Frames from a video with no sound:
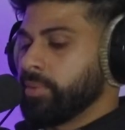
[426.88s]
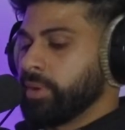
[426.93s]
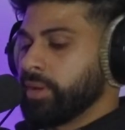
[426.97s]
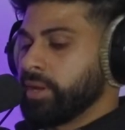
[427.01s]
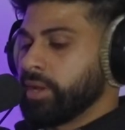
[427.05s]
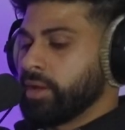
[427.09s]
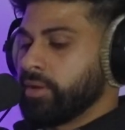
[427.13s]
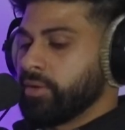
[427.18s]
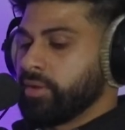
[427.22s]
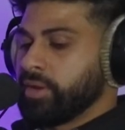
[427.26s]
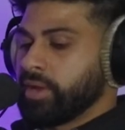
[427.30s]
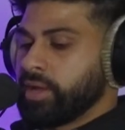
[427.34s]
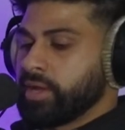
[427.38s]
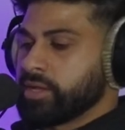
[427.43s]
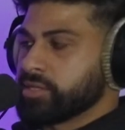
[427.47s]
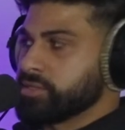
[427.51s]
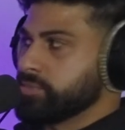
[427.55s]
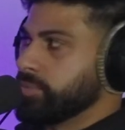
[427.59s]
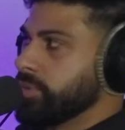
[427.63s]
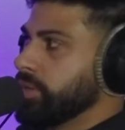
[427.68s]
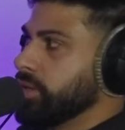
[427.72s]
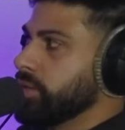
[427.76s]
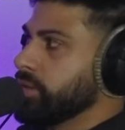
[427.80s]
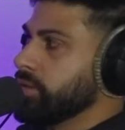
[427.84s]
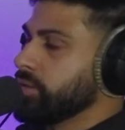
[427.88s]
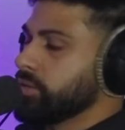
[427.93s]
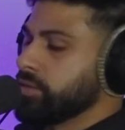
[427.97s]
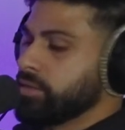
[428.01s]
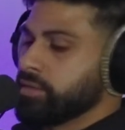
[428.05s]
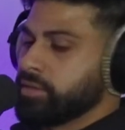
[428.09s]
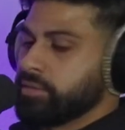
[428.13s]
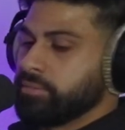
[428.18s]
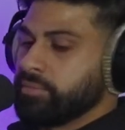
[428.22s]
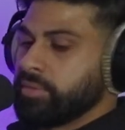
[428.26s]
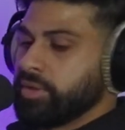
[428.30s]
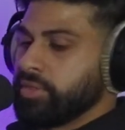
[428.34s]
by now it has, but
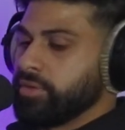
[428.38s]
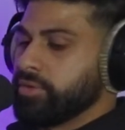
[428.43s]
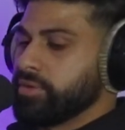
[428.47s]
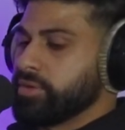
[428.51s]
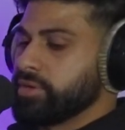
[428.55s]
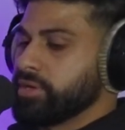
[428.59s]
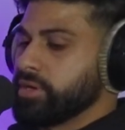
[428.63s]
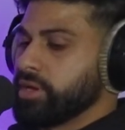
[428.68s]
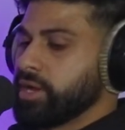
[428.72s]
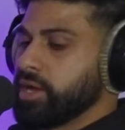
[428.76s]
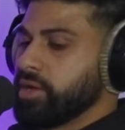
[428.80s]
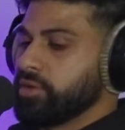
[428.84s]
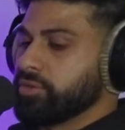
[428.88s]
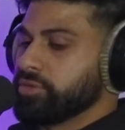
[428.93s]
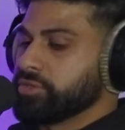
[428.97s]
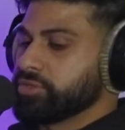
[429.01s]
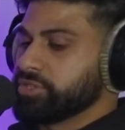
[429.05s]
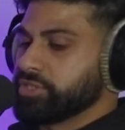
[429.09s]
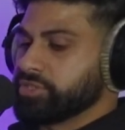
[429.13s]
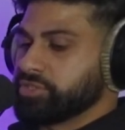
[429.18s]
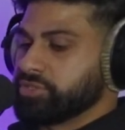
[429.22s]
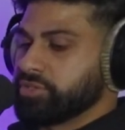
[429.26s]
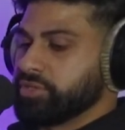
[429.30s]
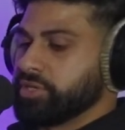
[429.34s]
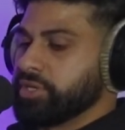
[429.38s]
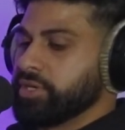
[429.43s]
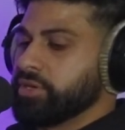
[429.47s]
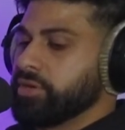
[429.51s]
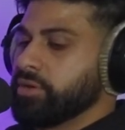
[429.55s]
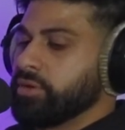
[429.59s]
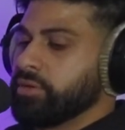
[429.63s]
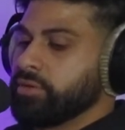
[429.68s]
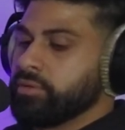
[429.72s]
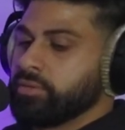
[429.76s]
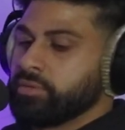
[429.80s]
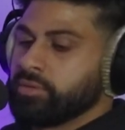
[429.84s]
mother and elder sister didn't
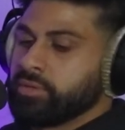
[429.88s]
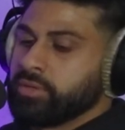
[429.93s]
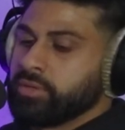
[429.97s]
know.